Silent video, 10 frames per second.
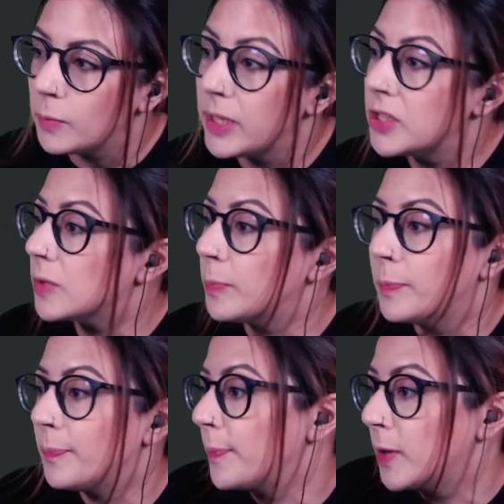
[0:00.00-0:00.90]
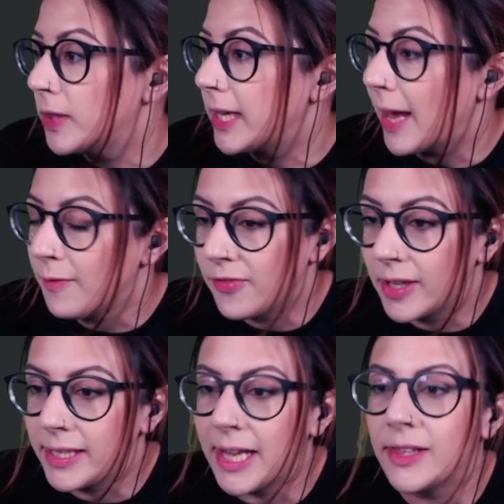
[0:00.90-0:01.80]
We just put the env
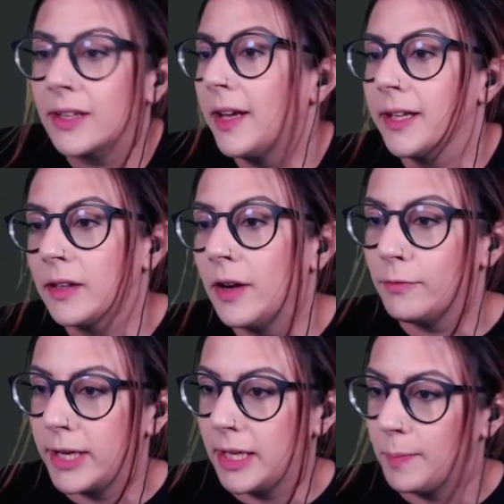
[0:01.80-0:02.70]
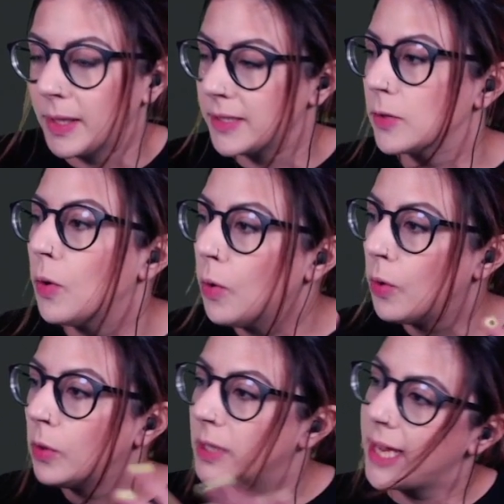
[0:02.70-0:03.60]
file in and the client can't read it because it's
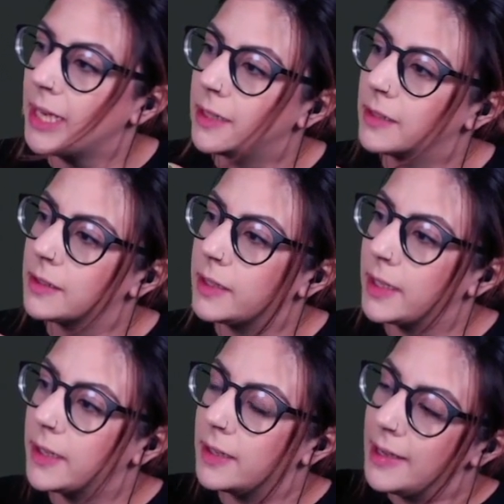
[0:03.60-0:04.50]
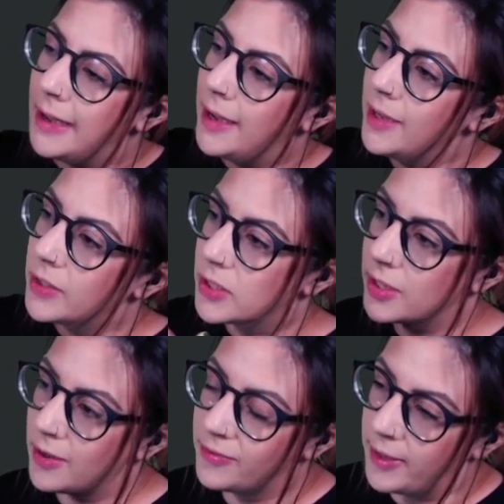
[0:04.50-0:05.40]
all in the
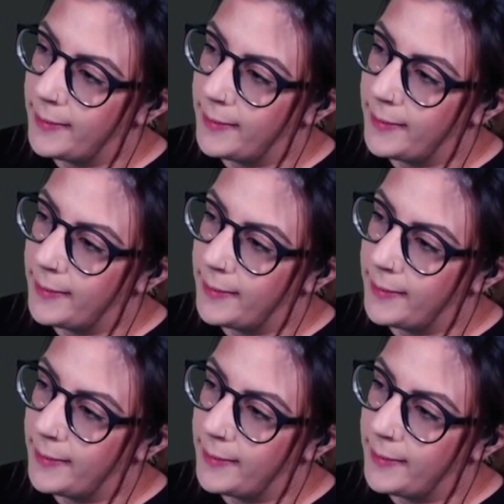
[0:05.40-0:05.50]
server.